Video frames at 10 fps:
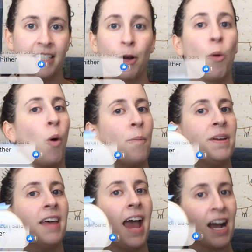So it won't
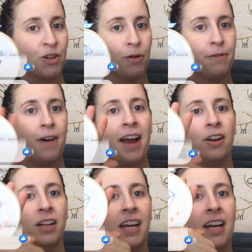be the actual
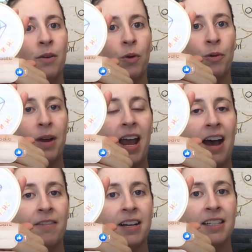final kit when we
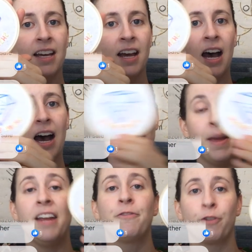have it uh,
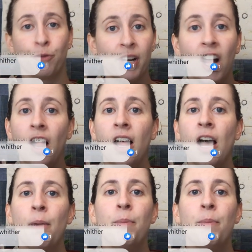made for real,